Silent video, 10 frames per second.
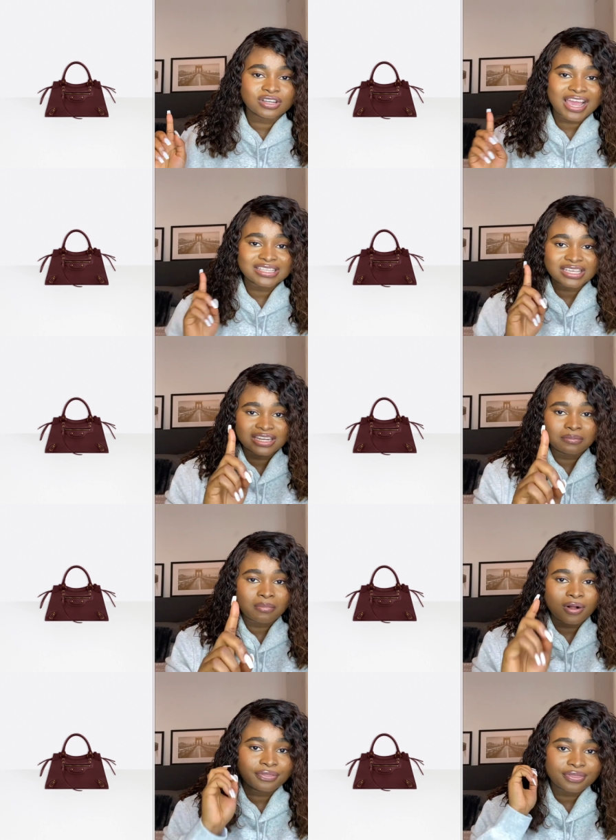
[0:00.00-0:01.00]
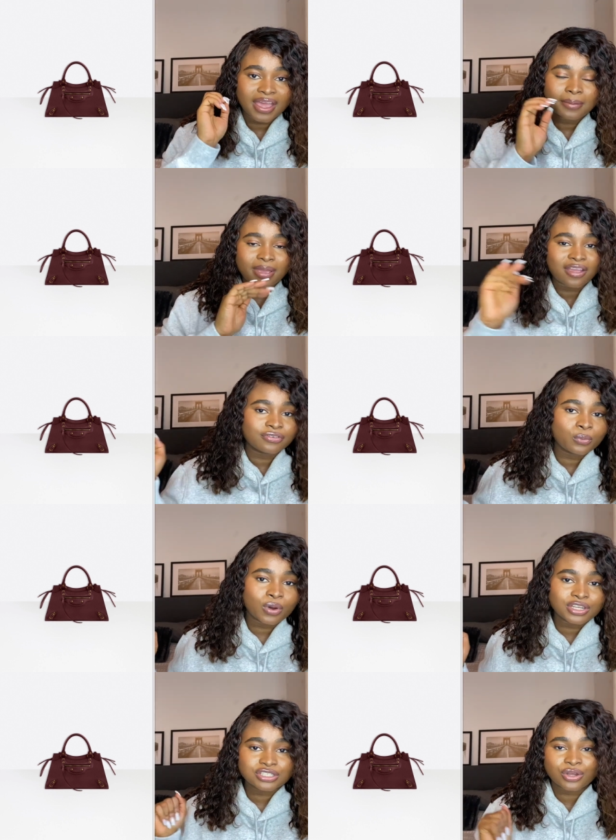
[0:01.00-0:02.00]
guys in a month time,
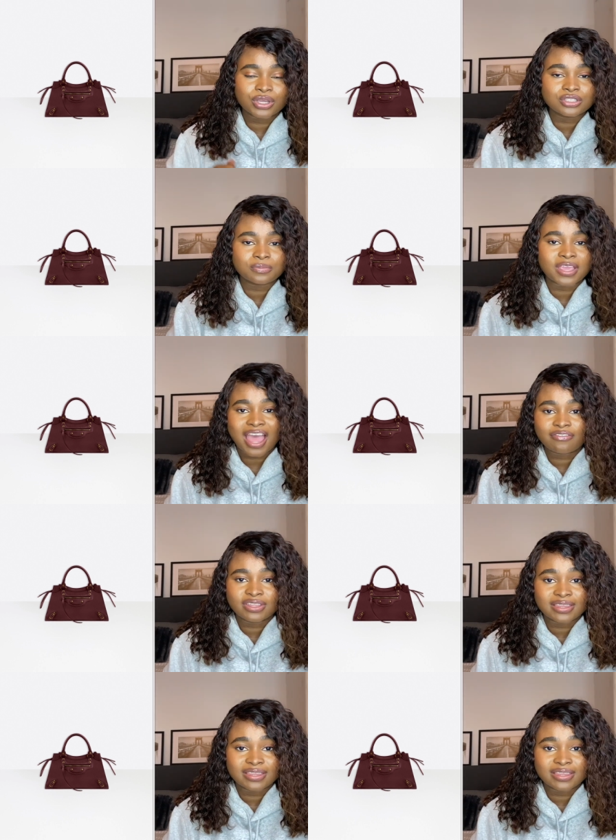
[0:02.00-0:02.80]
everyone is going to be having